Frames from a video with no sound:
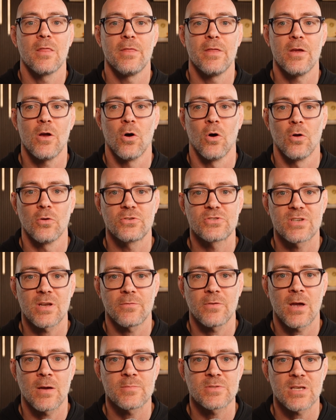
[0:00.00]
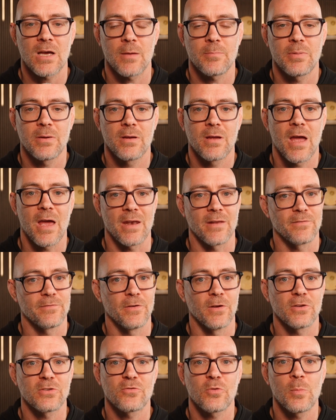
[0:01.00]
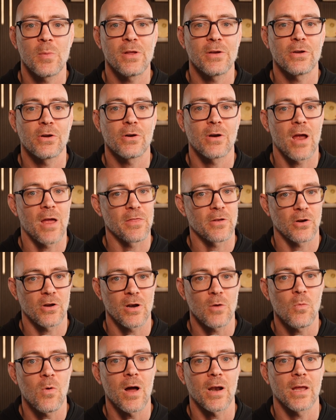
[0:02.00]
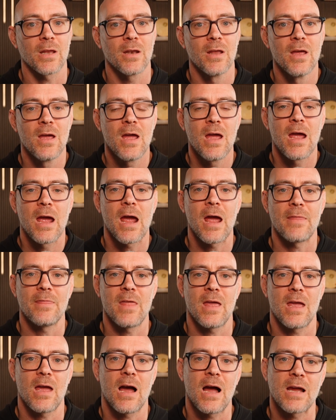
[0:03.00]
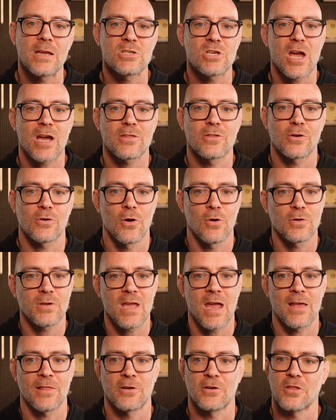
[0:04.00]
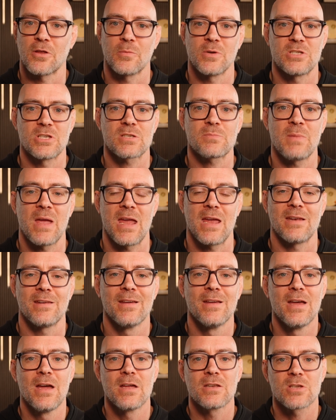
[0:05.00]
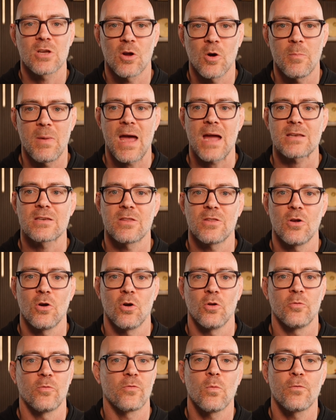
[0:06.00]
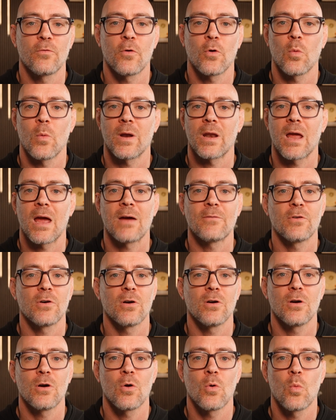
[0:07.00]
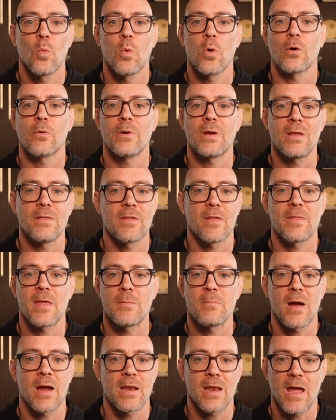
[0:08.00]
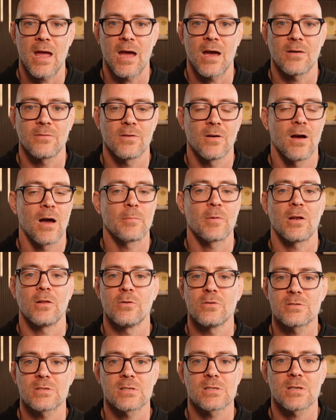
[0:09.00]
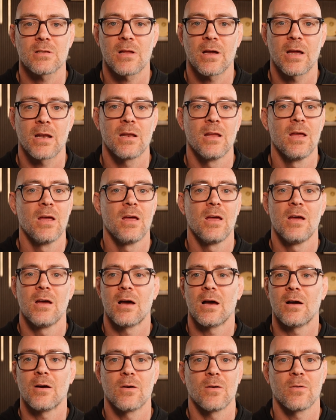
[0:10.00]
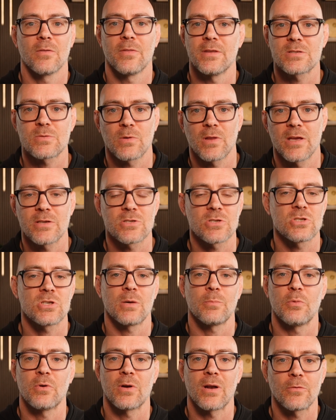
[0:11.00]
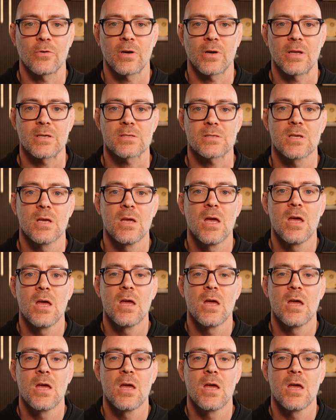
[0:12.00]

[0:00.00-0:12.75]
the old stuff comes up and it feels familiar and they're going to want it. And they hijack their own calendar that we just made to go back to the old for whatever worry that they might have. I'm going to lose this client, this relationship, whatever it is.